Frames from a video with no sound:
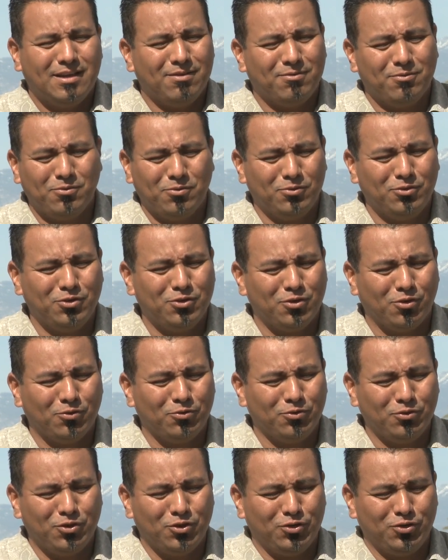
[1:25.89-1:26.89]
you
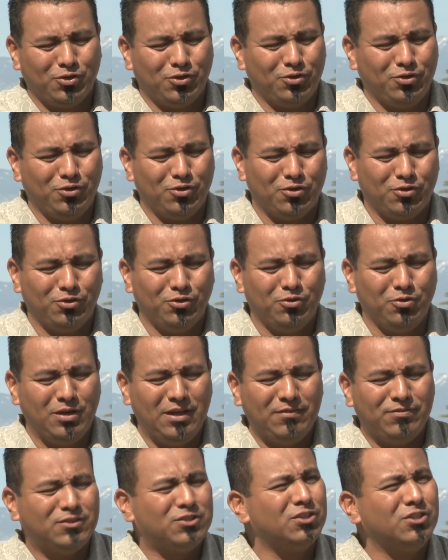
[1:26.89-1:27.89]
know, you
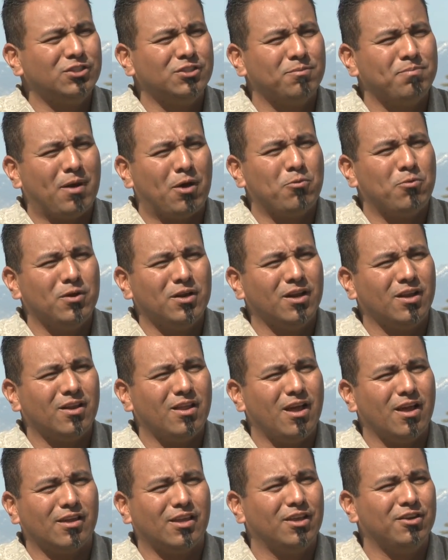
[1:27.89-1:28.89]
leave church about 1
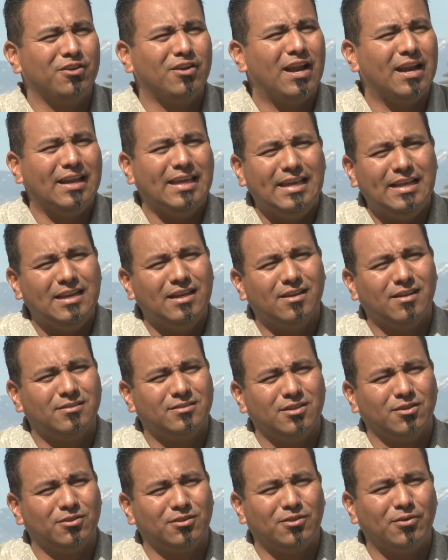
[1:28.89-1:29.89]
o'clock and you're not eating
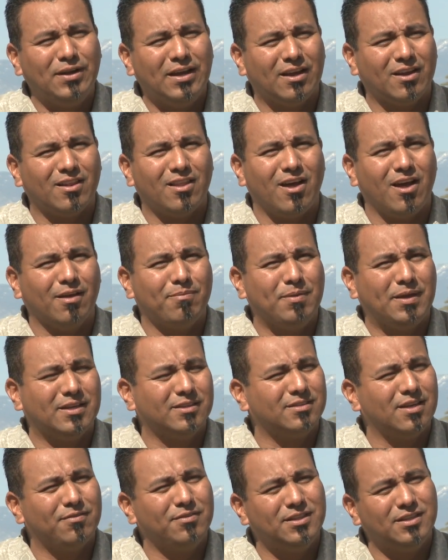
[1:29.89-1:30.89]
until 3 o'clock
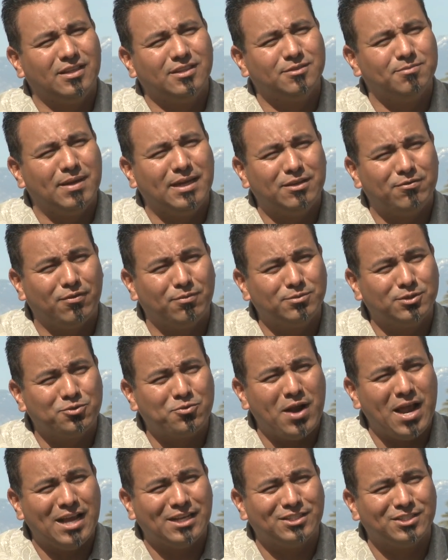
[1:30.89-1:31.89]
because everything's made from
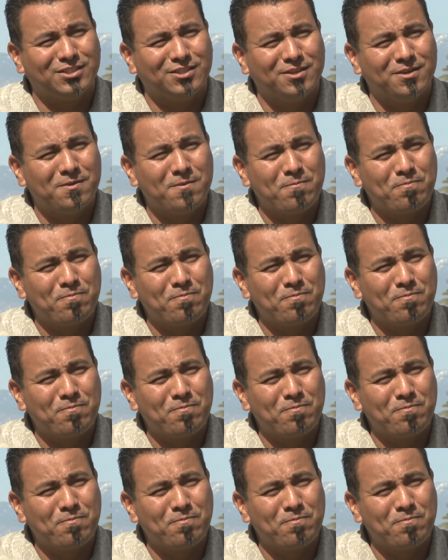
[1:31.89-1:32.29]
scratch.